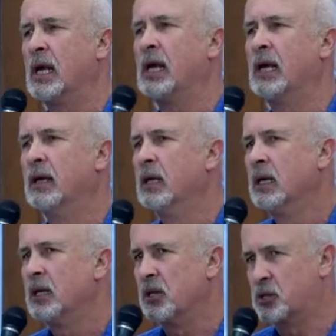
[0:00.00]
Uh,
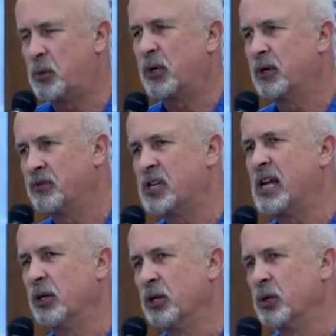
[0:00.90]
the Spirit of
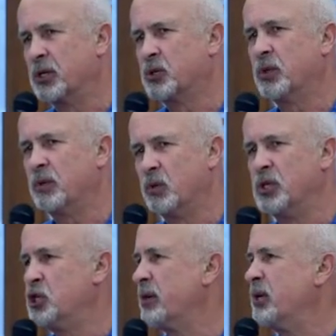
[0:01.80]
St. Louis with,
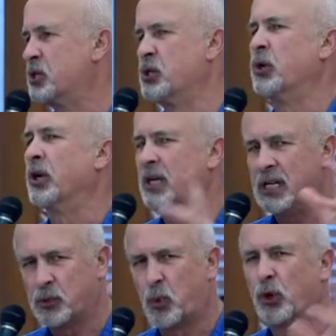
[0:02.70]
with Jimmy Stewart, and
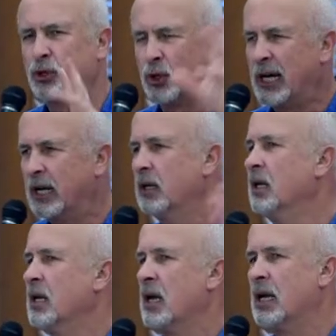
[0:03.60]
he's portraying
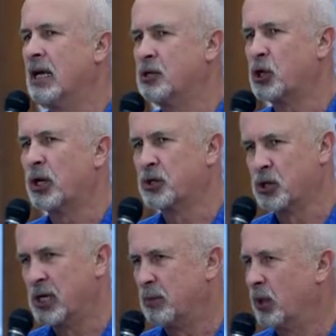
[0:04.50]
uh, Charles
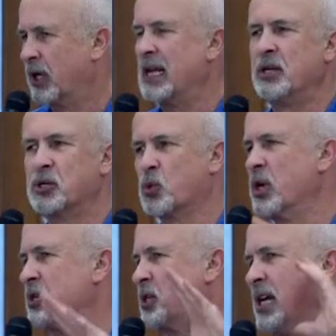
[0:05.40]
Loomer. And there's
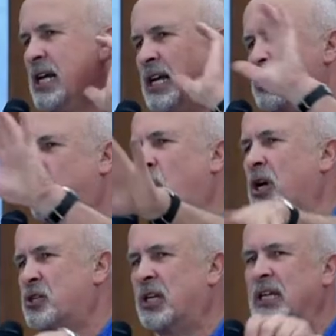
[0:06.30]
one scene, he's
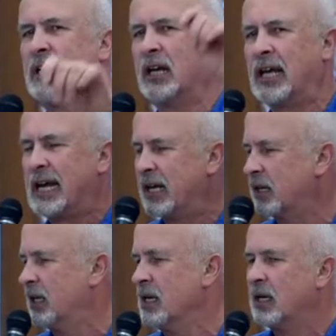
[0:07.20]
crossing the
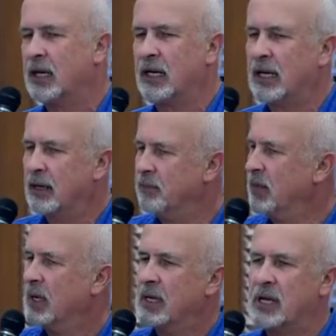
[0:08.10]
Atlantic,
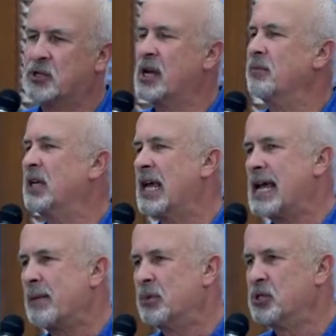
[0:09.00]
um, something
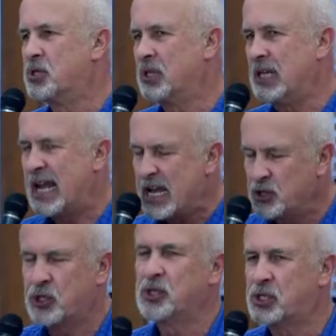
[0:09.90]
happens, the
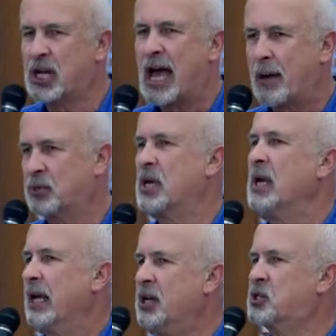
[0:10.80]
engine stops,
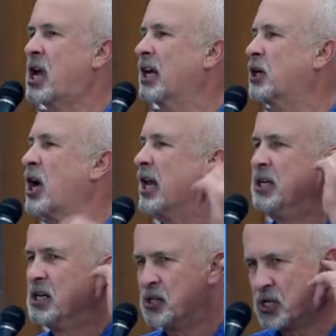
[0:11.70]
he's got
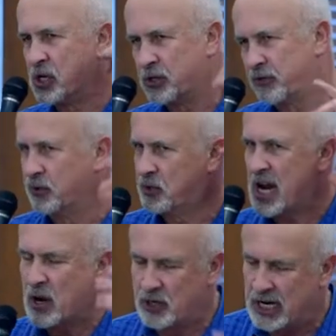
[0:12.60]
cotton in his ears for
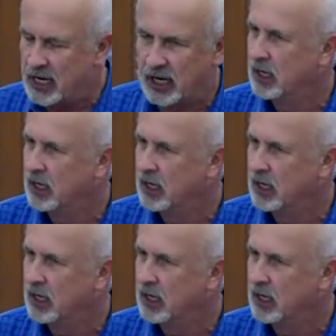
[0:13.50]
sound dip